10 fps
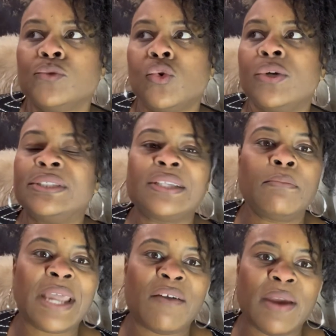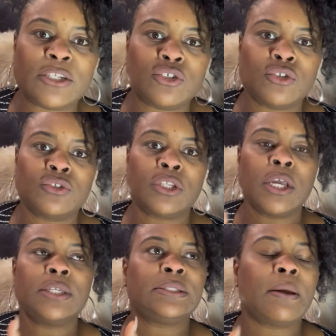Or some directors,
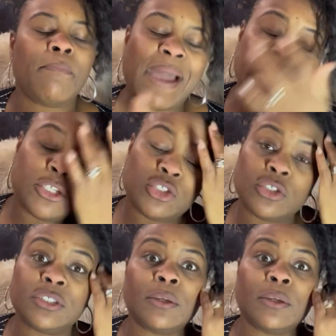some managers,